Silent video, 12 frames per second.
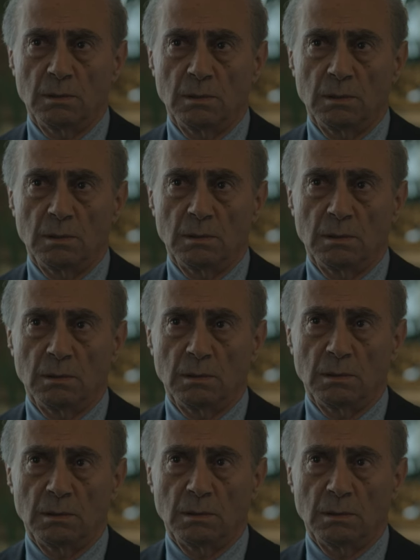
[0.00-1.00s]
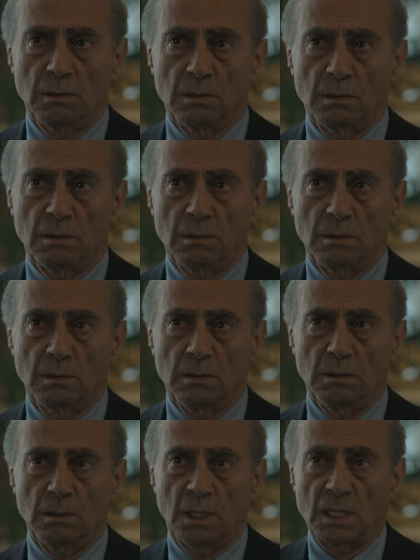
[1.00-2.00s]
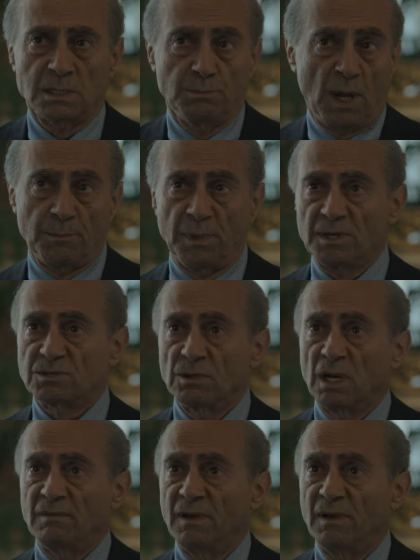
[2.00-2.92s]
In which capacity? As my personal